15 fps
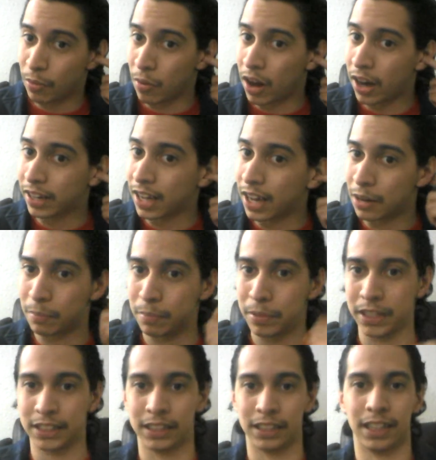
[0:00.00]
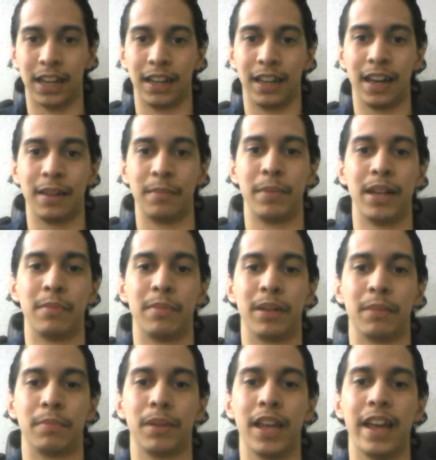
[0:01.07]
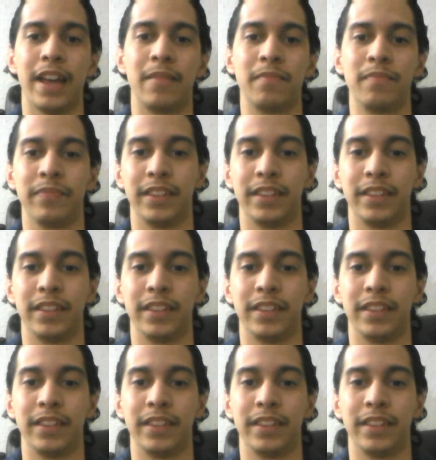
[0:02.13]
Watt made a big play,